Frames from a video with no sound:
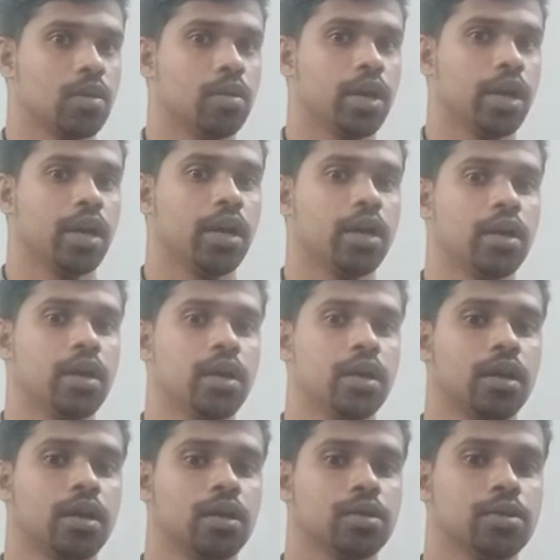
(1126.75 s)
Okay,
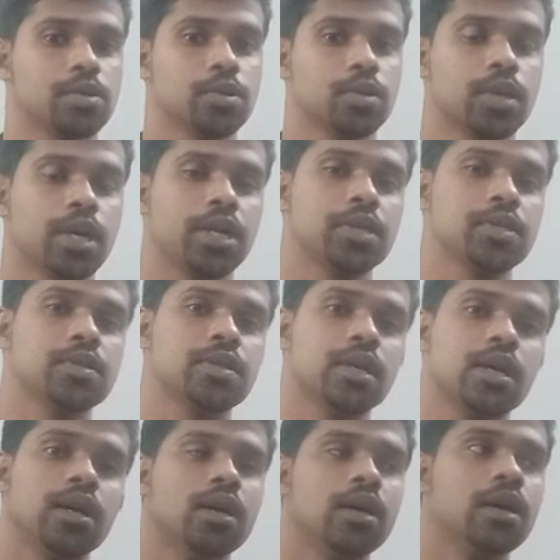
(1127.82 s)
so that is
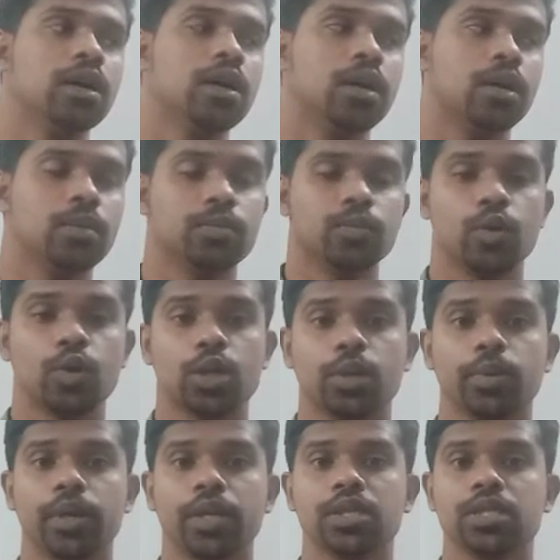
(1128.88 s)
the
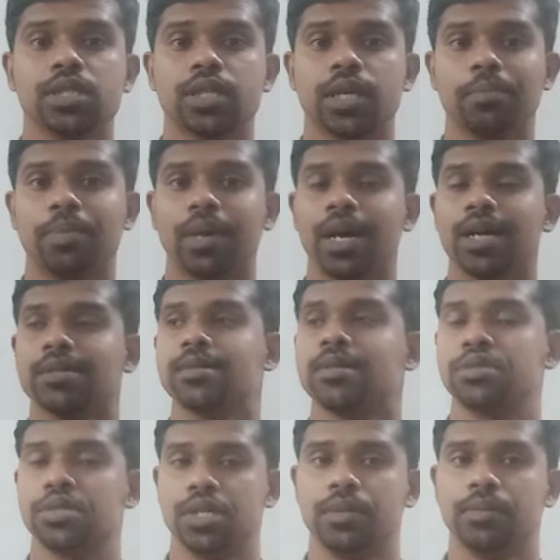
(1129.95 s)
motivating
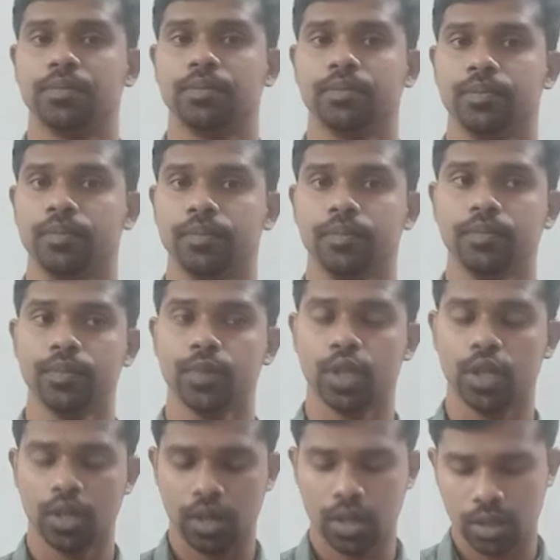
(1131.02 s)
capacity,
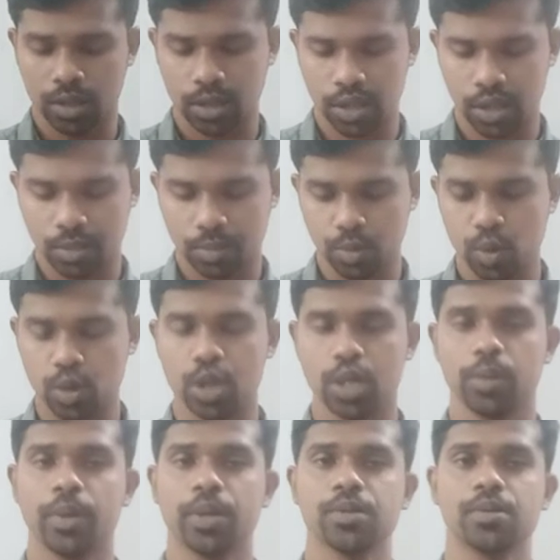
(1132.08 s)
the
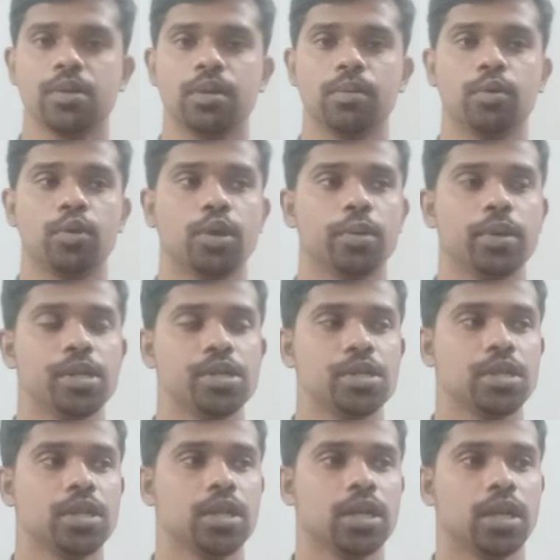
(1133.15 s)

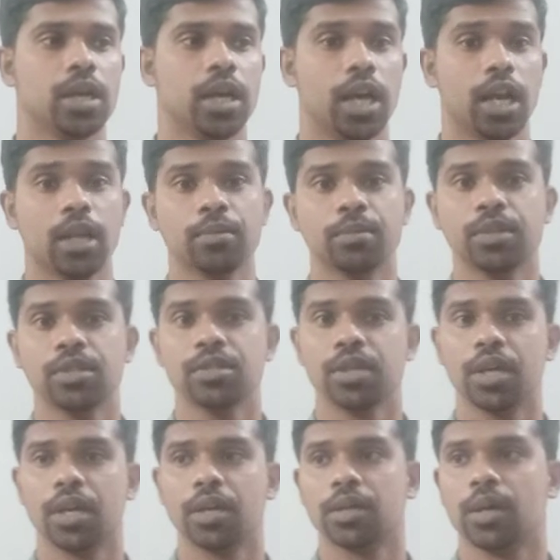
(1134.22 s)
motivating element
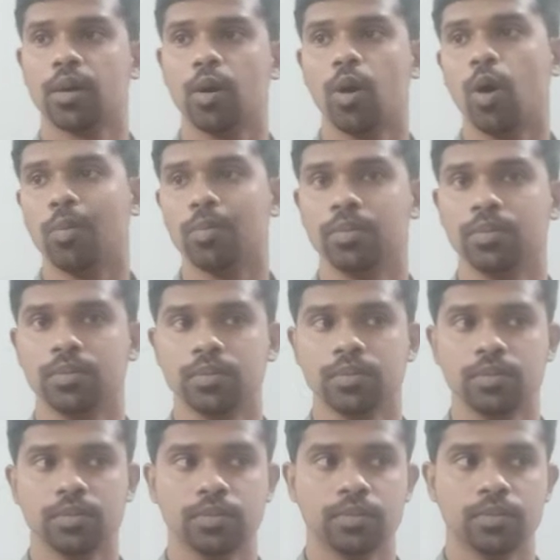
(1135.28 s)
in the hope.
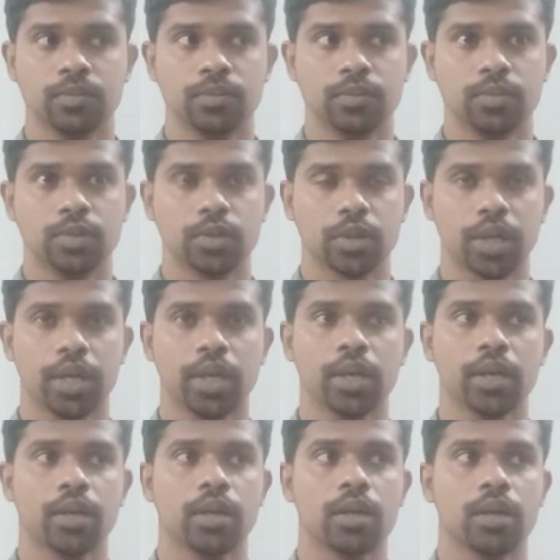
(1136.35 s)

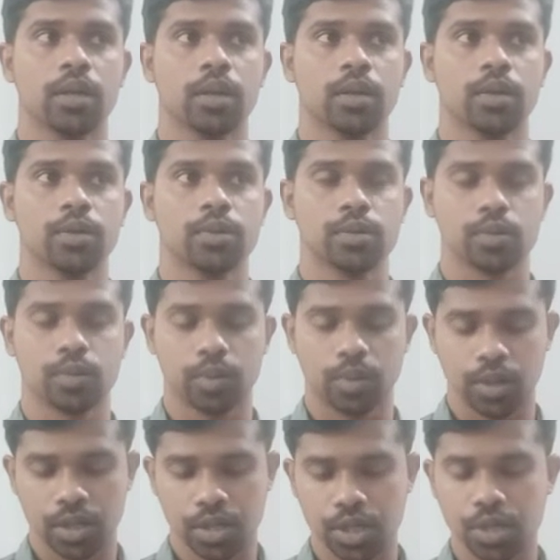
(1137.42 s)
Okay, so
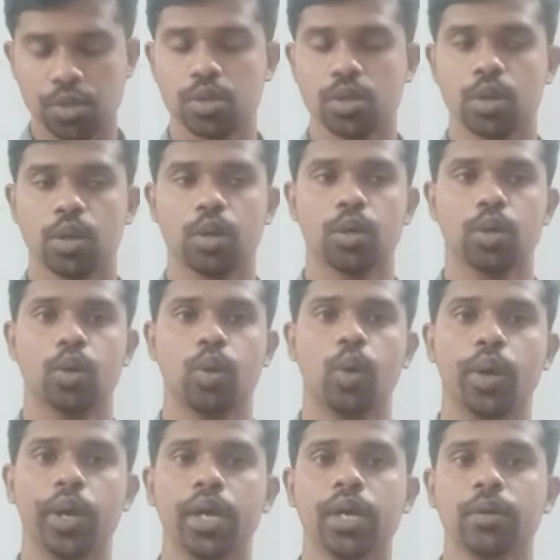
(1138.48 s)
it is
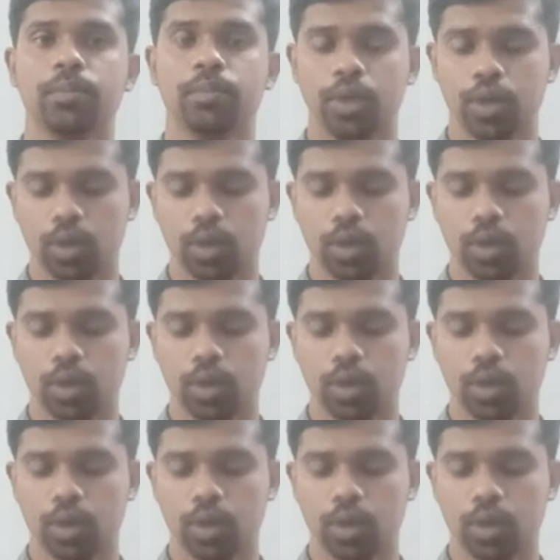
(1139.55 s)
going